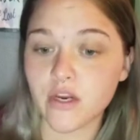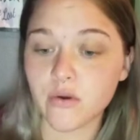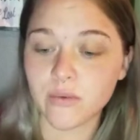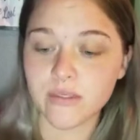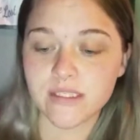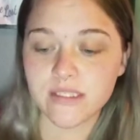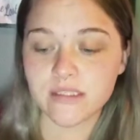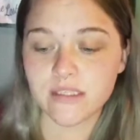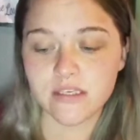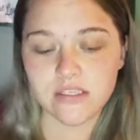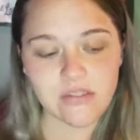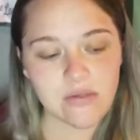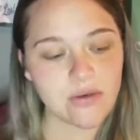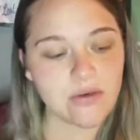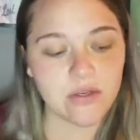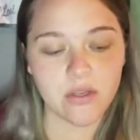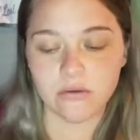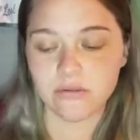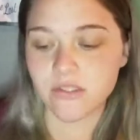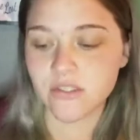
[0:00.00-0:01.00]
it wasn't there, so I had to
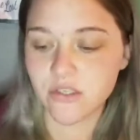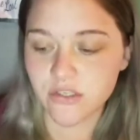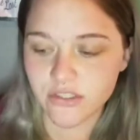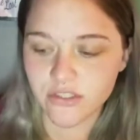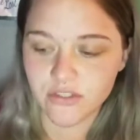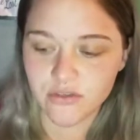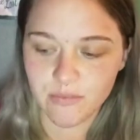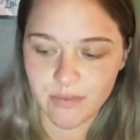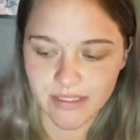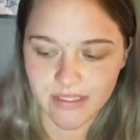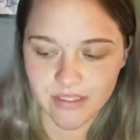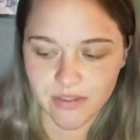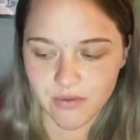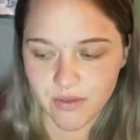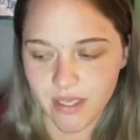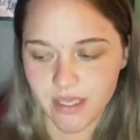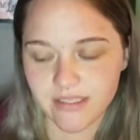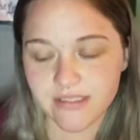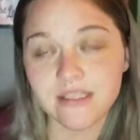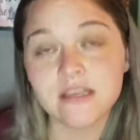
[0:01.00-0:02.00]
go search through my
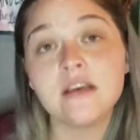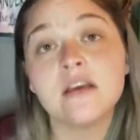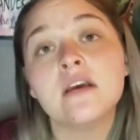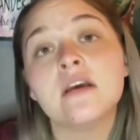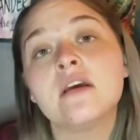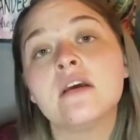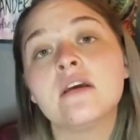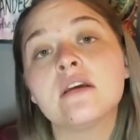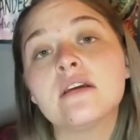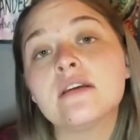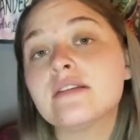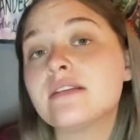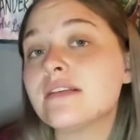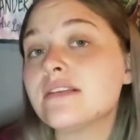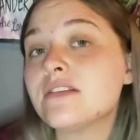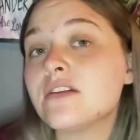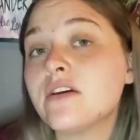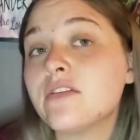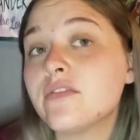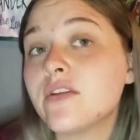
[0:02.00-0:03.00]
suitcase because they
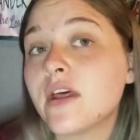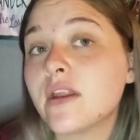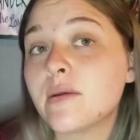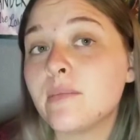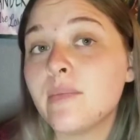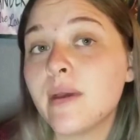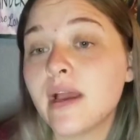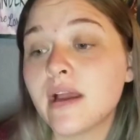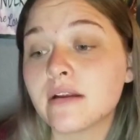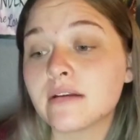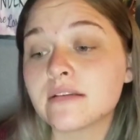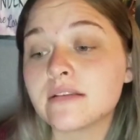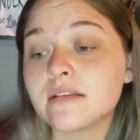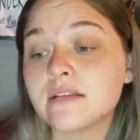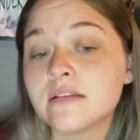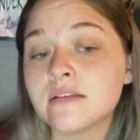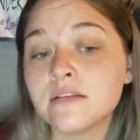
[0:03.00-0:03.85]
still have not unpacked.